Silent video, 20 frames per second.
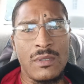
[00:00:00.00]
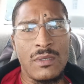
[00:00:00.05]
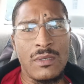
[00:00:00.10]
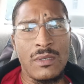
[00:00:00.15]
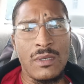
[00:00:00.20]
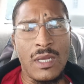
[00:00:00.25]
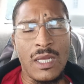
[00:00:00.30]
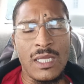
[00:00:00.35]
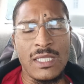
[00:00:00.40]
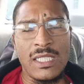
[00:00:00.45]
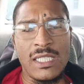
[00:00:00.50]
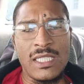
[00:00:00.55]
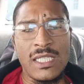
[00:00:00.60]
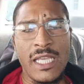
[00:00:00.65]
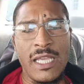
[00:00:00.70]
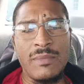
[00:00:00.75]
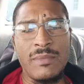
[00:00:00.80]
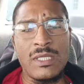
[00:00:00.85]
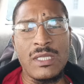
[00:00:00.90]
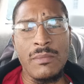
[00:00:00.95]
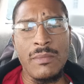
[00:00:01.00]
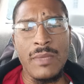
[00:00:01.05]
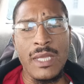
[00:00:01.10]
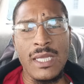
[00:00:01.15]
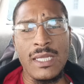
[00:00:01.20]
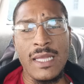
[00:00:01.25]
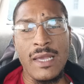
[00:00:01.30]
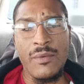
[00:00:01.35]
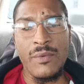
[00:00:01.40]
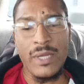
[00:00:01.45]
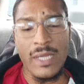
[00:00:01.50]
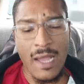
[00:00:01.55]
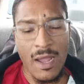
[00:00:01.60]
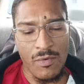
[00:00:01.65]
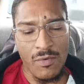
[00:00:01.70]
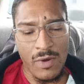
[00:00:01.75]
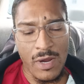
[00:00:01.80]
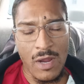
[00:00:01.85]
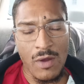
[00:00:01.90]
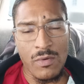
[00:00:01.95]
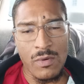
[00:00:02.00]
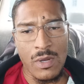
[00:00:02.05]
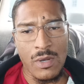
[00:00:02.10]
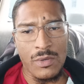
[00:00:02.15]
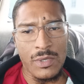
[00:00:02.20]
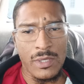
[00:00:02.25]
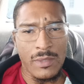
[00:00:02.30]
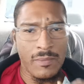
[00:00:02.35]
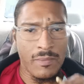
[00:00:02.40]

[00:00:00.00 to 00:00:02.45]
Because it seems to me that we got railroaded.